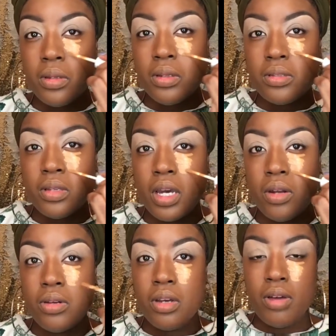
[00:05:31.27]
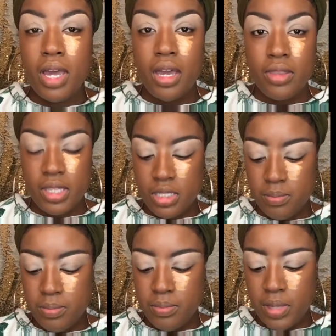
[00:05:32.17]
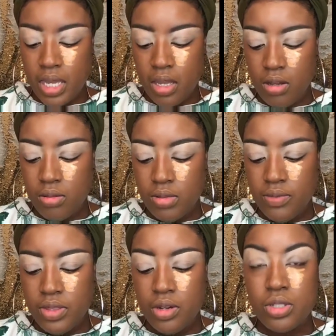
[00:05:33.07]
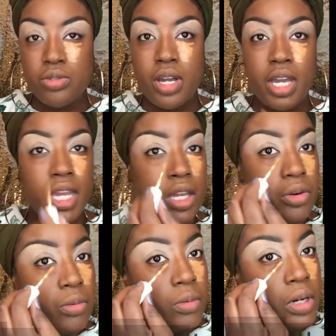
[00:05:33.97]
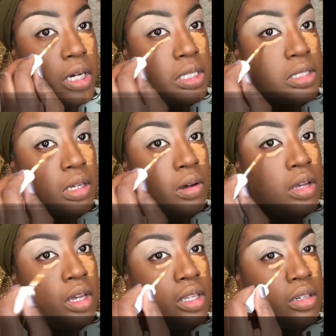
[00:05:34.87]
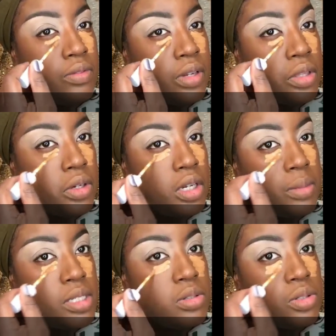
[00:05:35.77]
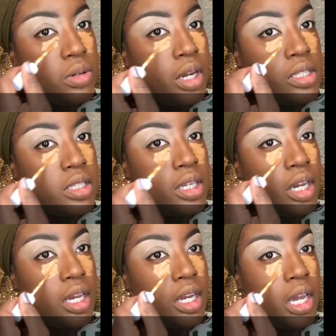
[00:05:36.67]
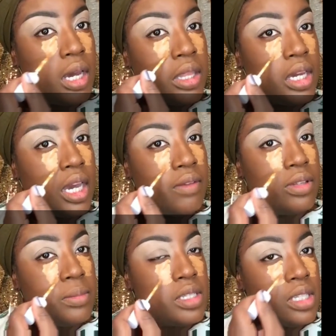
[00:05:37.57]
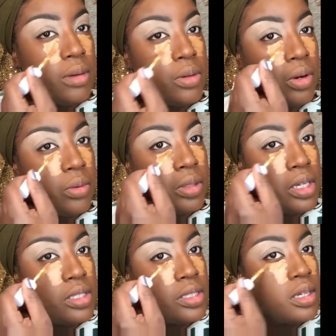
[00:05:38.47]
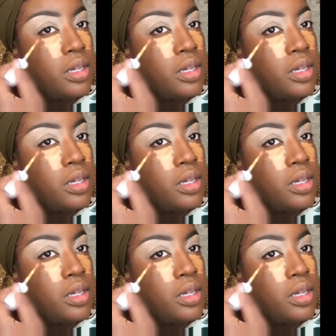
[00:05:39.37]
So I don't know if they're drying or what. So I don't feel like they're gonna be too dry. So I think I have a little bit of time to work with these.